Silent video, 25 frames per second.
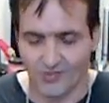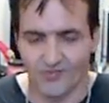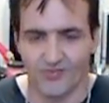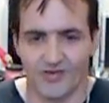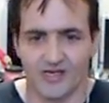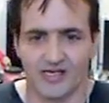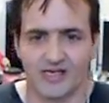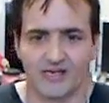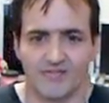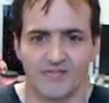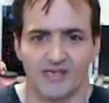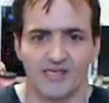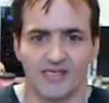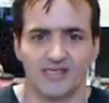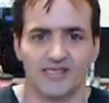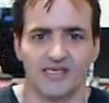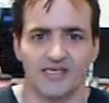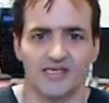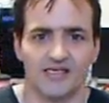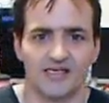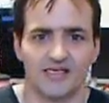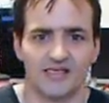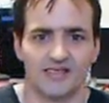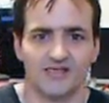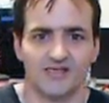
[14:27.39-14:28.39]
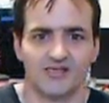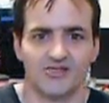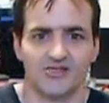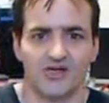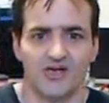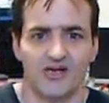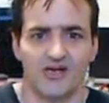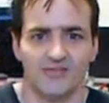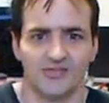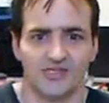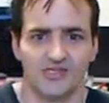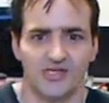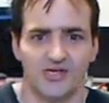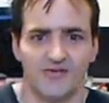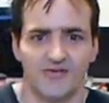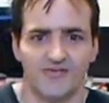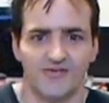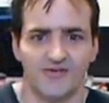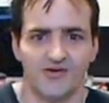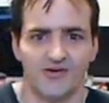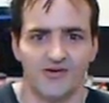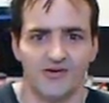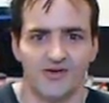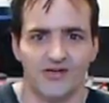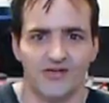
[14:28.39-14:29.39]
recommend taking the tops off
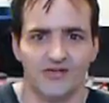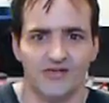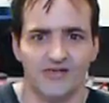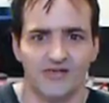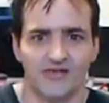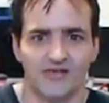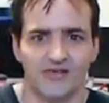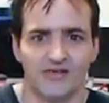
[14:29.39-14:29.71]
and on